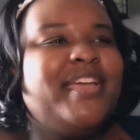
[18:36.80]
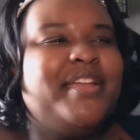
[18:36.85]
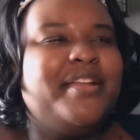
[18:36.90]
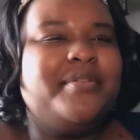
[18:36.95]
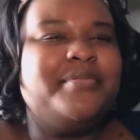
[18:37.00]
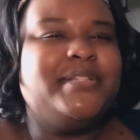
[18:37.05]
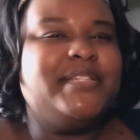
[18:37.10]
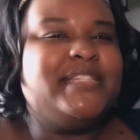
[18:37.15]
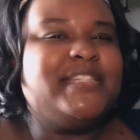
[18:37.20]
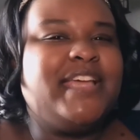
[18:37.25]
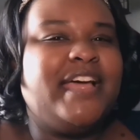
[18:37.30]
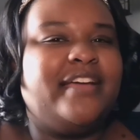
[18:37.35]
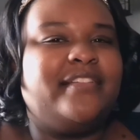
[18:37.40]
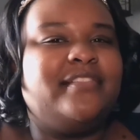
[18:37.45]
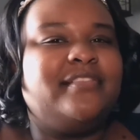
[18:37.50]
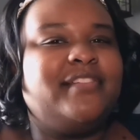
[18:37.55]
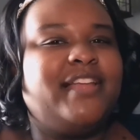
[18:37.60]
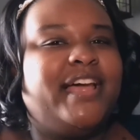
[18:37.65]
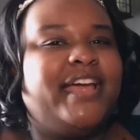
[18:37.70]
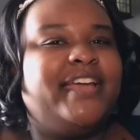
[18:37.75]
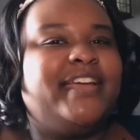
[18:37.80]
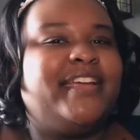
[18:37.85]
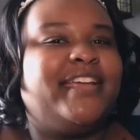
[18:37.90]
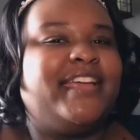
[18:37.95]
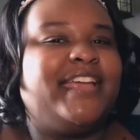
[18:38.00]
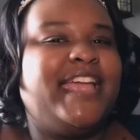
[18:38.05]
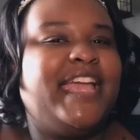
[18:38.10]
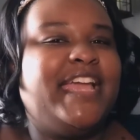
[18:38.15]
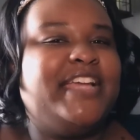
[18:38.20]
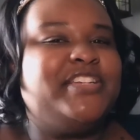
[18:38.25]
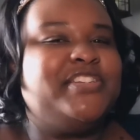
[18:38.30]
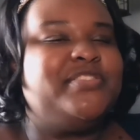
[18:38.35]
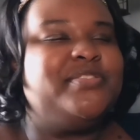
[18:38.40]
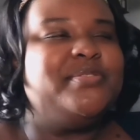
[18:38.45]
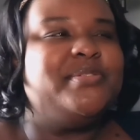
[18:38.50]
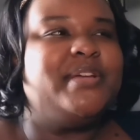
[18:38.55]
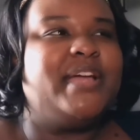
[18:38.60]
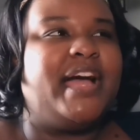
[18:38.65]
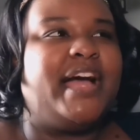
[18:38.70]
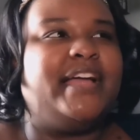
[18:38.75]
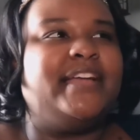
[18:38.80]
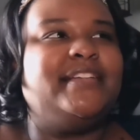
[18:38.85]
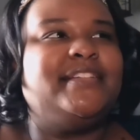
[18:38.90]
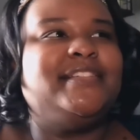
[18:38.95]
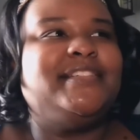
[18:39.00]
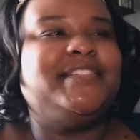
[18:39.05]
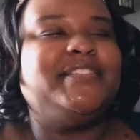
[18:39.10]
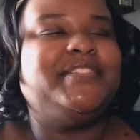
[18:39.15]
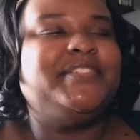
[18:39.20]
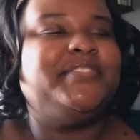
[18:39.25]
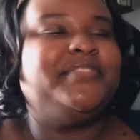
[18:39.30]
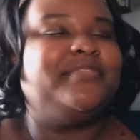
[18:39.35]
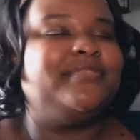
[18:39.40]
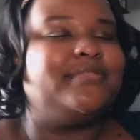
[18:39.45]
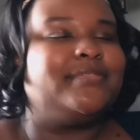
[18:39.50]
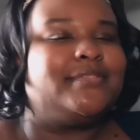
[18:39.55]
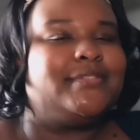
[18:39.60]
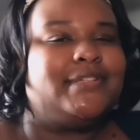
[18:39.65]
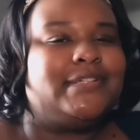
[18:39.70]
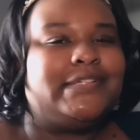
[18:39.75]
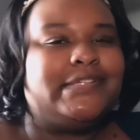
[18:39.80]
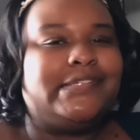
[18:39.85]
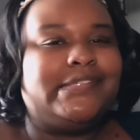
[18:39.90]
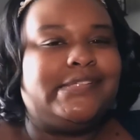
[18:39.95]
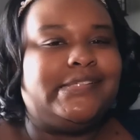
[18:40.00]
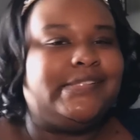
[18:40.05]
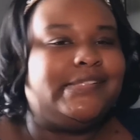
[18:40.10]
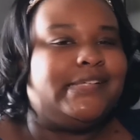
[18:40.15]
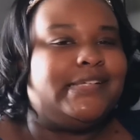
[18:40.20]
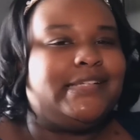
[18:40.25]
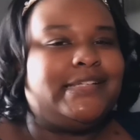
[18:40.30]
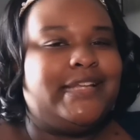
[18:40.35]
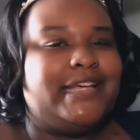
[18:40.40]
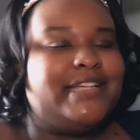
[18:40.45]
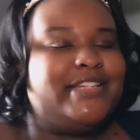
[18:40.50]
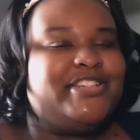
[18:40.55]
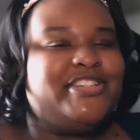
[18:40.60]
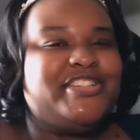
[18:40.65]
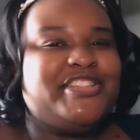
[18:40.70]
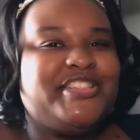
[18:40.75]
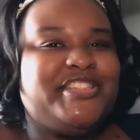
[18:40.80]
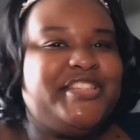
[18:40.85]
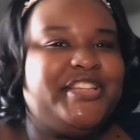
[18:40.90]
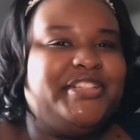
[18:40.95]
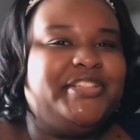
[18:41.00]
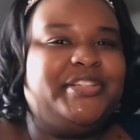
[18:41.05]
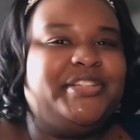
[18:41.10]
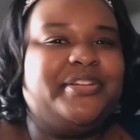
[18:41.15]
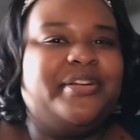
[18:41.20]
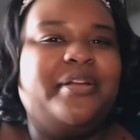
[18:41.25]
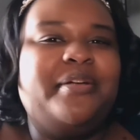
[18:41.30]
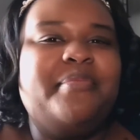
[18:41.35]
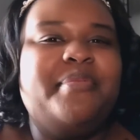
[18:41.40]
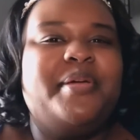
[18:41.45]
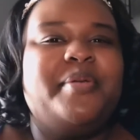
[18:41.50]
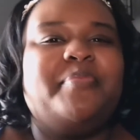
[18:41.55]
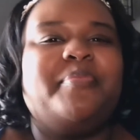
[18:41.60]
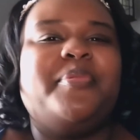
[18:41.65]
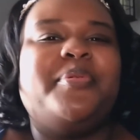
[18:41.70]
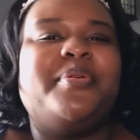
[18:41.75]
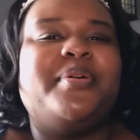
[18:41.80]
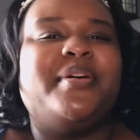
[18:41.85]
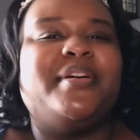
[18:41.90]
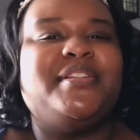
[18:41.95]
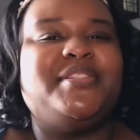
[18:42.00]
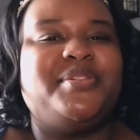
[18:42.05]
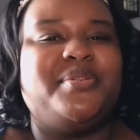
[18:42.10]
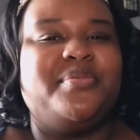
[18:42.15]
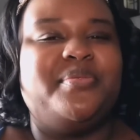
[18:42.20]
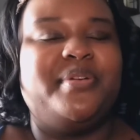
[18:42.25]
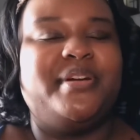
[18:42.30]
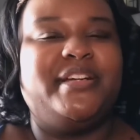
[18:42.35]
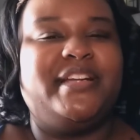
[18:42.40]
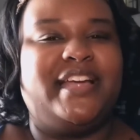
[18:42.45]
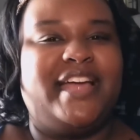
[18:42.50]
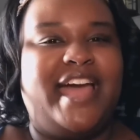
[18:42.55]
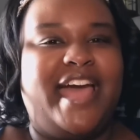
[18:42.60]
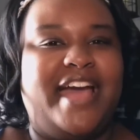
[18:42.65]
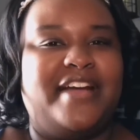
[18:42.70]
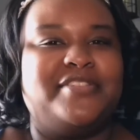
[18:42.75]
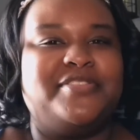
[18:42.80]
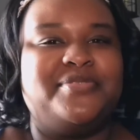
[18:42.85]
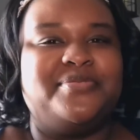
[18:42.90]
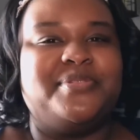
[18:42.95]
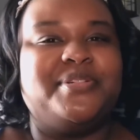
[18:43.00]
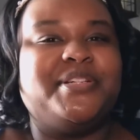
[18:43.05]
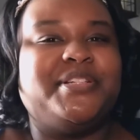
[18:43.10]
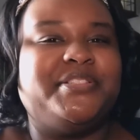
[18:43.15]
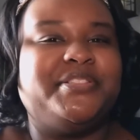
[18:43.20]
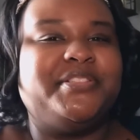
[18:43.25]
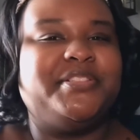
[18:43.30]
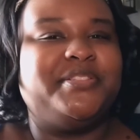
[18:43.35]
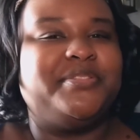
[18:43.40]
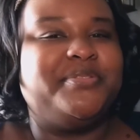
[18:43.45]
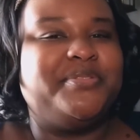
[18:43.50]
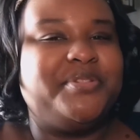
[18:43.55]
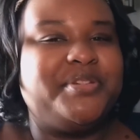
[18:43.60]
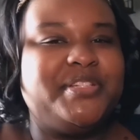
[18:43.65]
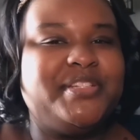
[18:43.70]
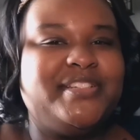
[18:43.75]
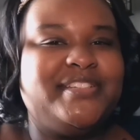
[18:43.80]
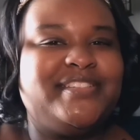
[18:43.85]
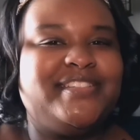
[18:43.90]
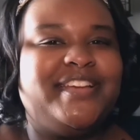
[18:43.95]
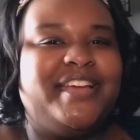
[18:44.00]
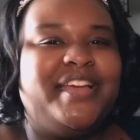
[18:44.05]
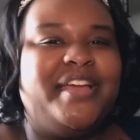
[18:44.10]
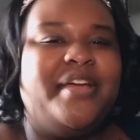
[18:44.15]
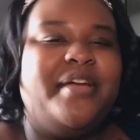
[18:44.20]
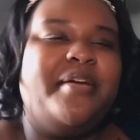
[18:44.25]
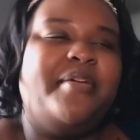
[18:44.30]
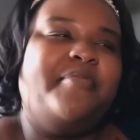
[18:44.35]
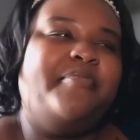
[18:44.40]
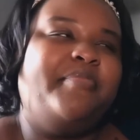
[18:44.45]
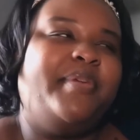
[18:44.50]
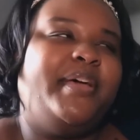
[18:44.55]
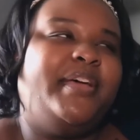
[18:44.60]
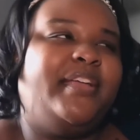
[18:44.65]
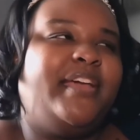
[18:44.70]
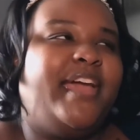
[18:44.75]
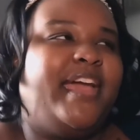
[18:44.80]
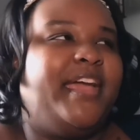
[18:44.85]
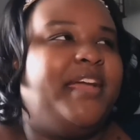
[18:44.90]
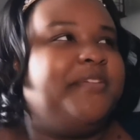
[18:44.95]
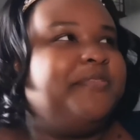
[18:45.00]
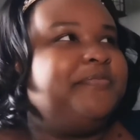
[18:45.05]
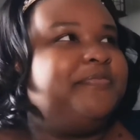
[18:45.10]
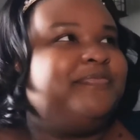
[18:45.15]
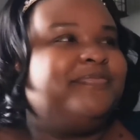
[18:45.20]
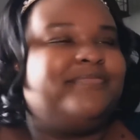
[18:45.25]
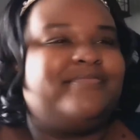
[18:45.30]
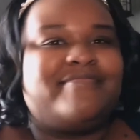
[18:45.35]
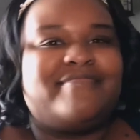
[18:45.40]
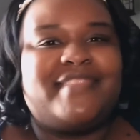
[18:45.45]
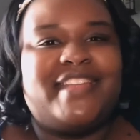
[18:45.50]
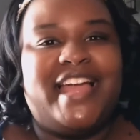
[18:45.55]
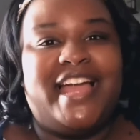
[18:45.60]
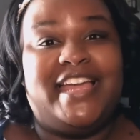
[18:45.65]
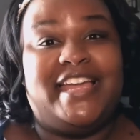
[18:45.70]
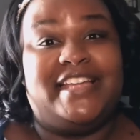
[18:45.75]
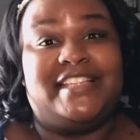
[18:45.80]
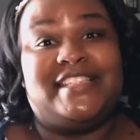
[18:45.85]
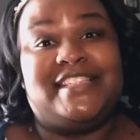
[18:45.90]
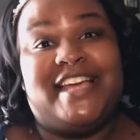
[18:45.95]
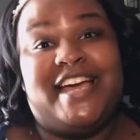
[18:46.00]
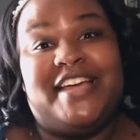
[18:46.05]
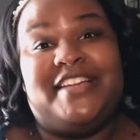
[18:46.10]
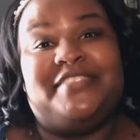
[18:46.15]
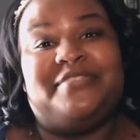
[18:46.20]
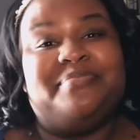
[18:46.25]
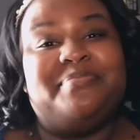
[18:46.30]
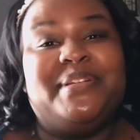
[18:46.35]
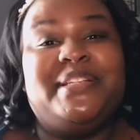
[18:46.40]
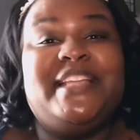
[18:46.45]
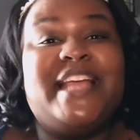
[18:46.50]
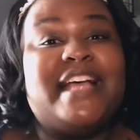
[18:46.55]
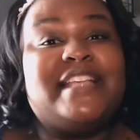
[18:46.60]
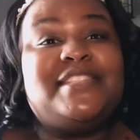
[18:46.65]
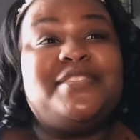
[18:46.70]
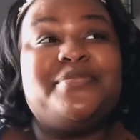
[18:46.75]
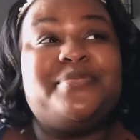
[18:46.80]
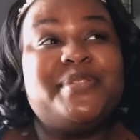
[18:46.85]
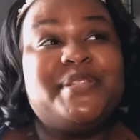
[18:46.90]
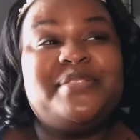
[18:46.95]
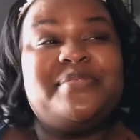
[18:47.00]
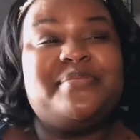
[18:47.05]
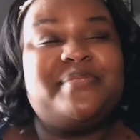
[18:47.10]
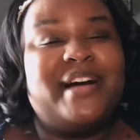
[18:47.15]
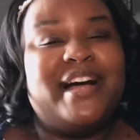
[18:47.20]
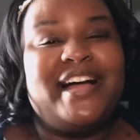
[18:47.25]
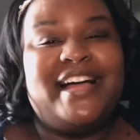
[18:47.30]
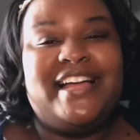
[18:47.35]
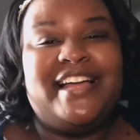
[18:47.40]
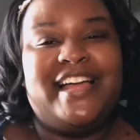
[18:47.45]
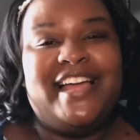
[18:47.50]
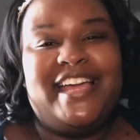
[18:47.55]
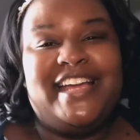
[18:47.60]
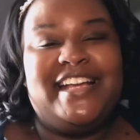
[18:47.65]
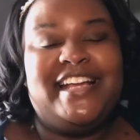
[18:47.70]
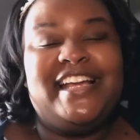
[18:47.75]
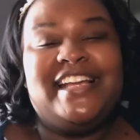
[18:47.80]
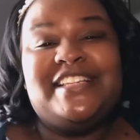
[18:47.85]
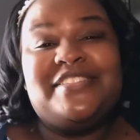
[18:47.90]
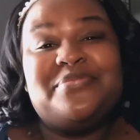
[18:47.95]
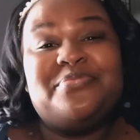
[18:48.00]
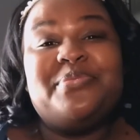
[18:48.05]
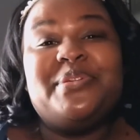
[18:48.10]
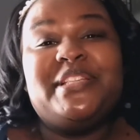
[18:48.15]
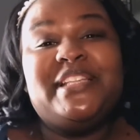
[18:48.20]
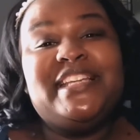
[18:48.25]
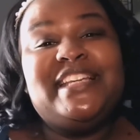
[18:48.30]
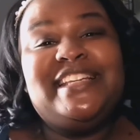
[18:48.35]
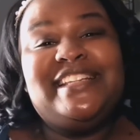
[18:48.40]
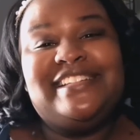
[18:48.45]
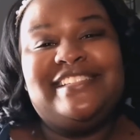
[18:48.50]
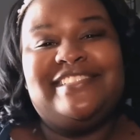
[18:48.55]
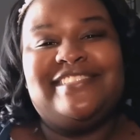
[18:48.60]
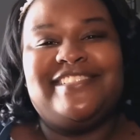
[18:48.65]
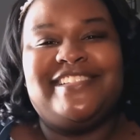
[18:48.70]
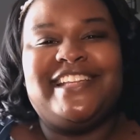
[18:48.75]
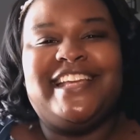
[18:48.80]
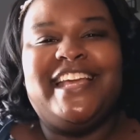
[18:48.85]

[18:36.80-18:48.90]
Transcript: And I'm just kind of like, can't you kind of nudge us a little bit more toward an actual conclusion? But hey, I guess not. But that's the reason why it's really,